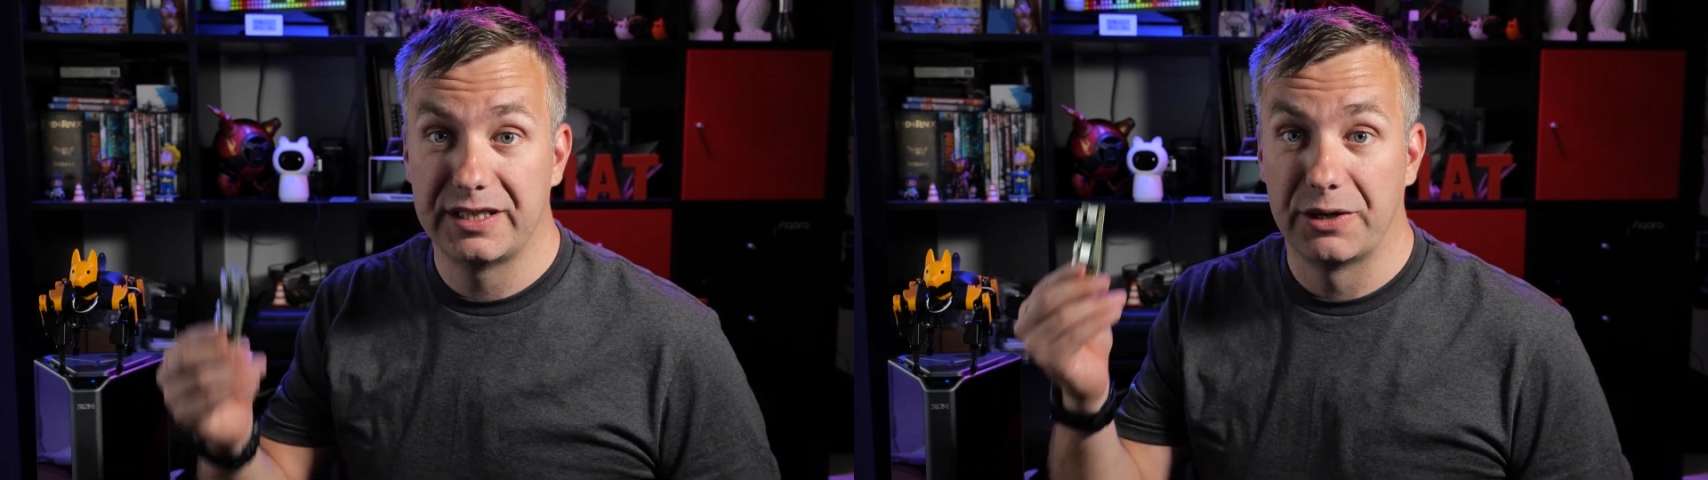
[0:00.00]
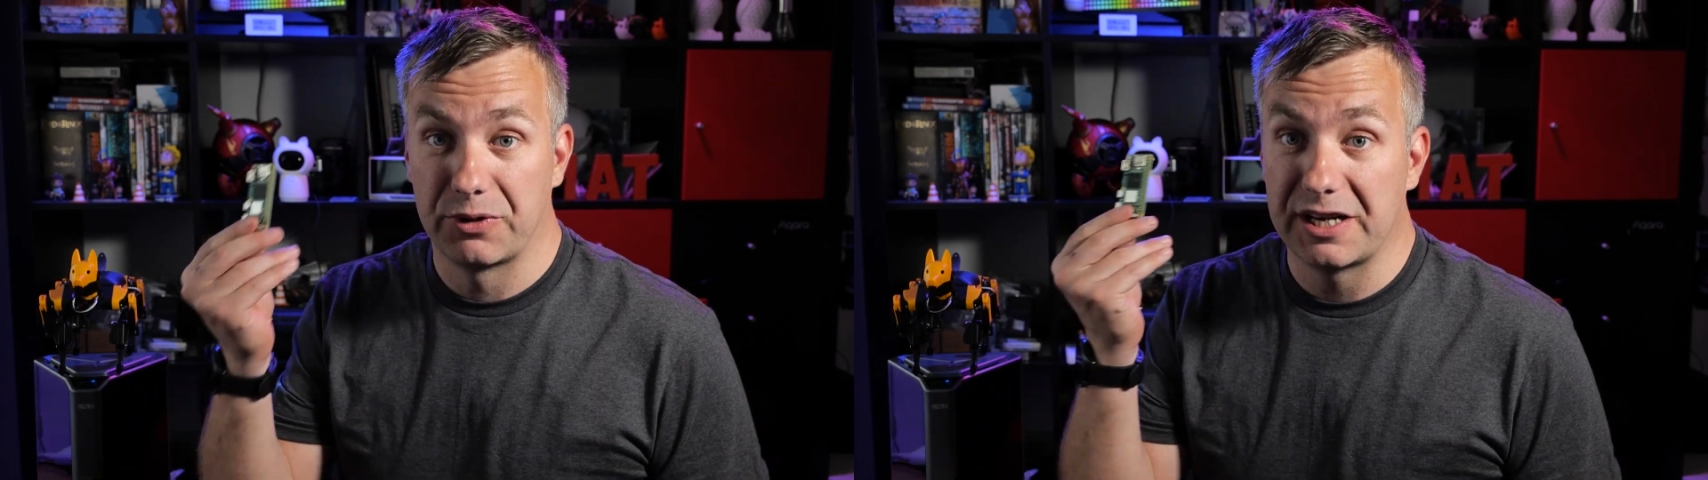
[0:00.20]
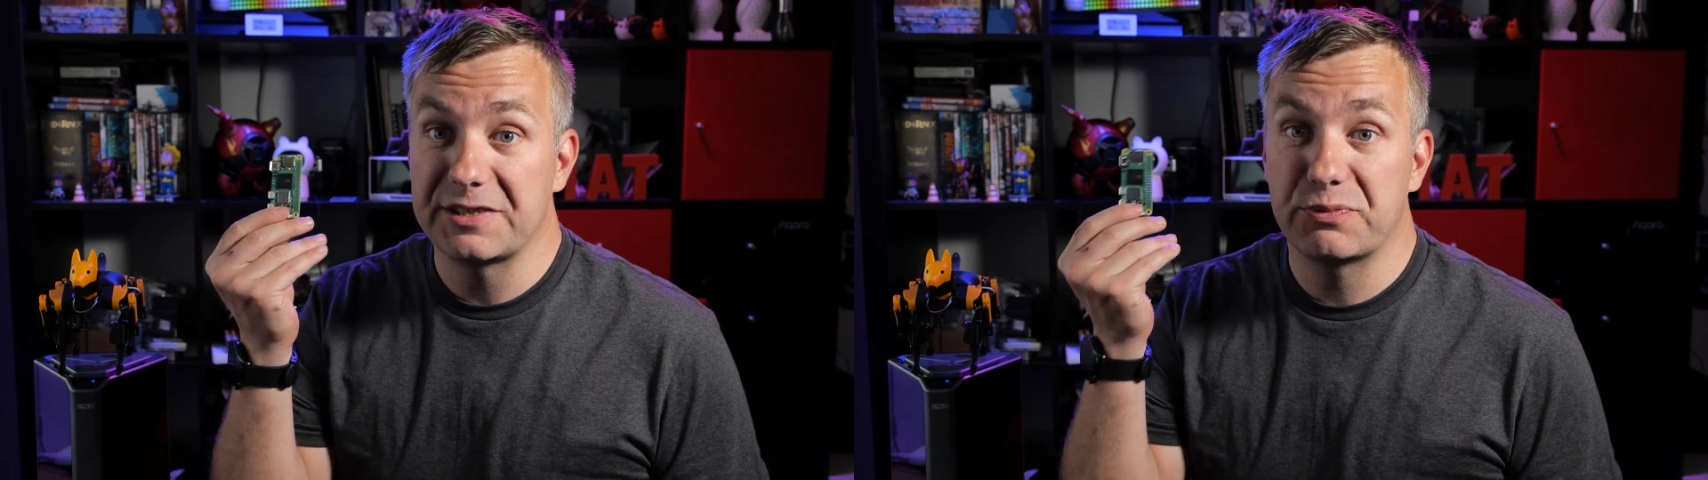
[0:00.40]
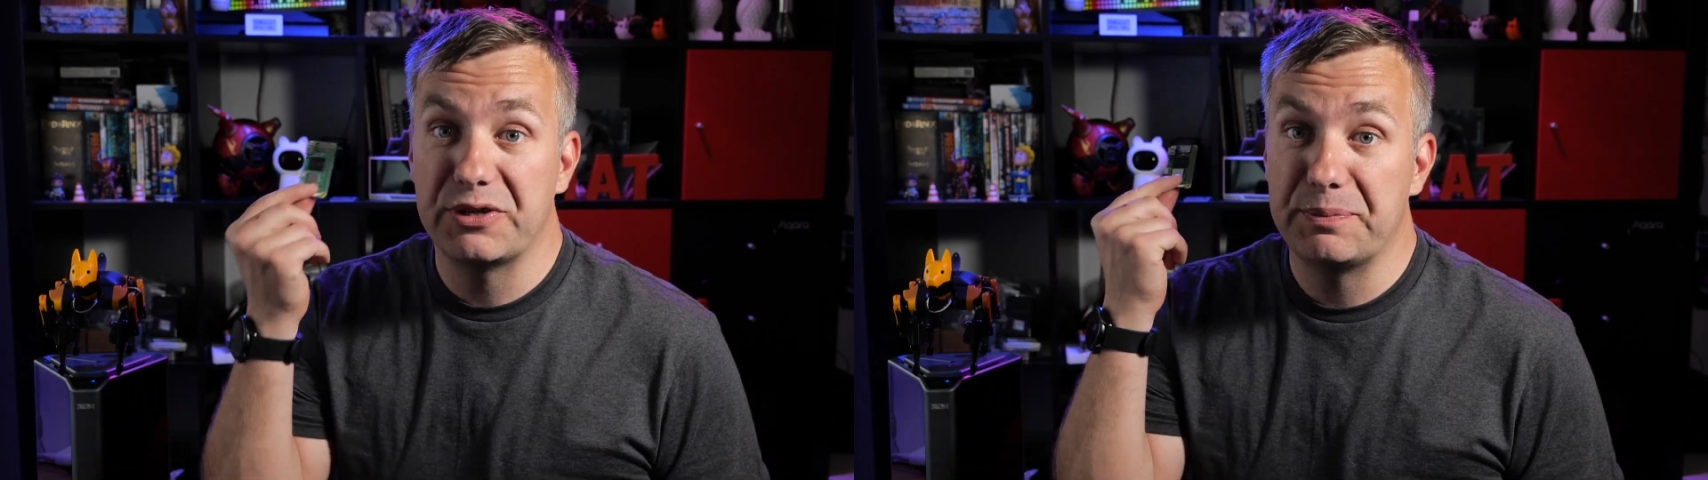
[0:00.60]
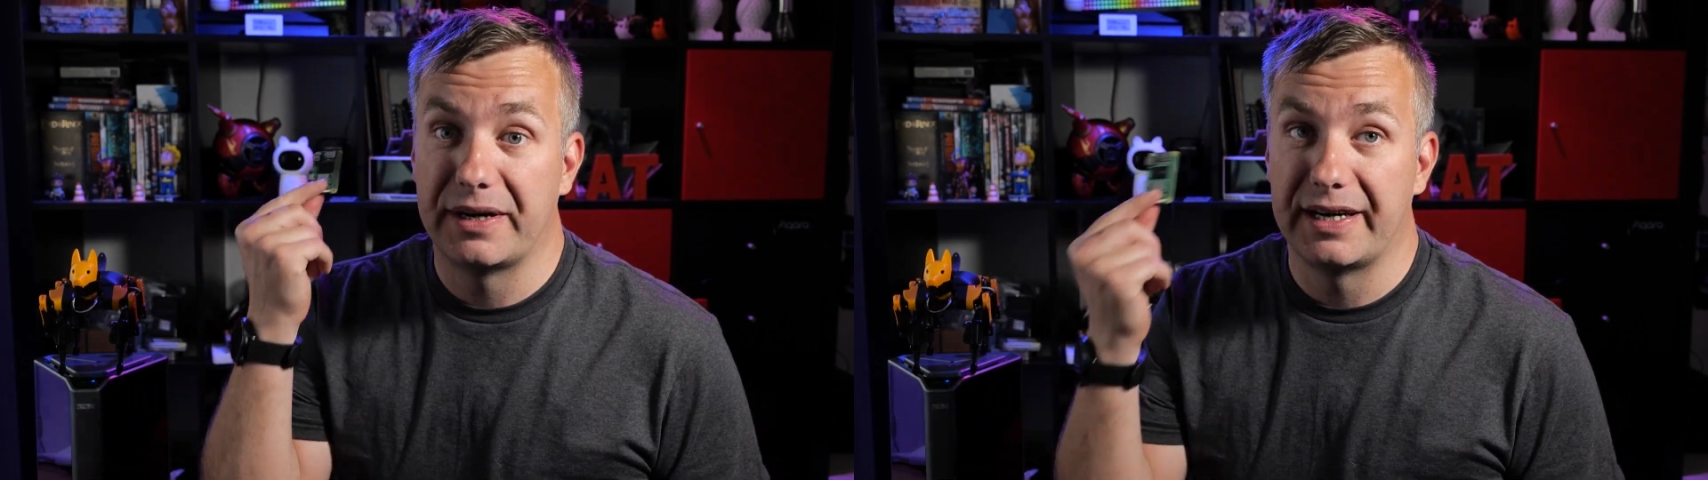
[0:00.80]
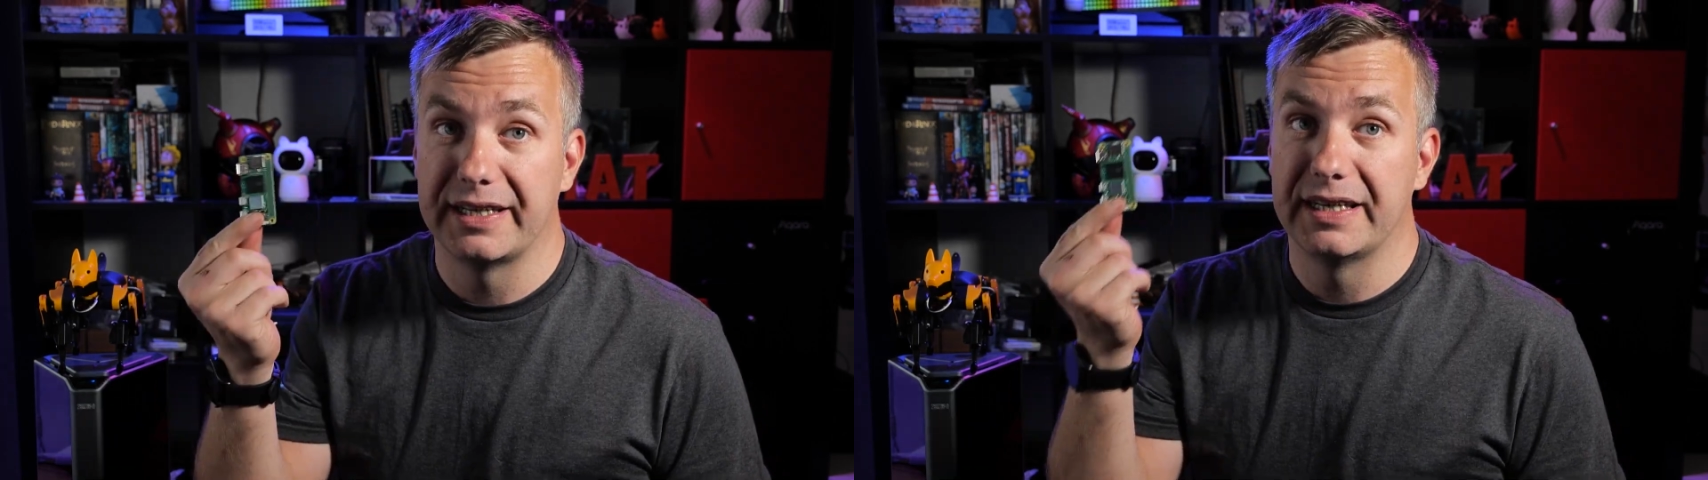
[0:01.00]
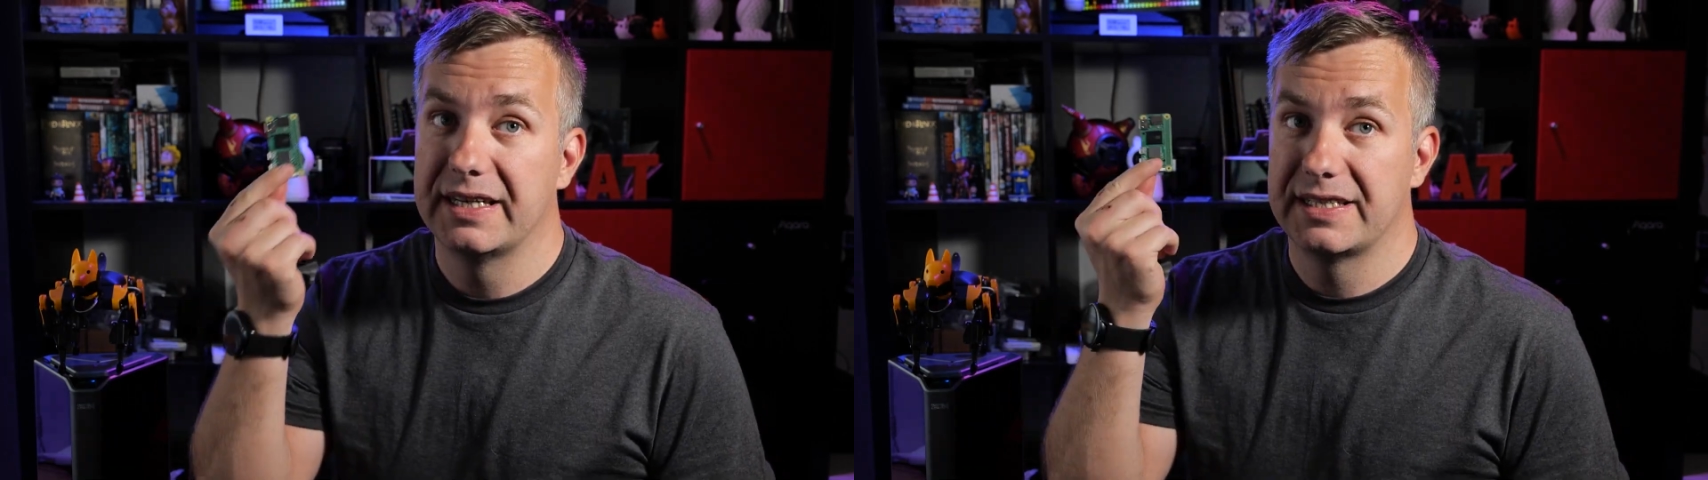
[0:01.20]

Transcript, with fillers: now Raspberry Pi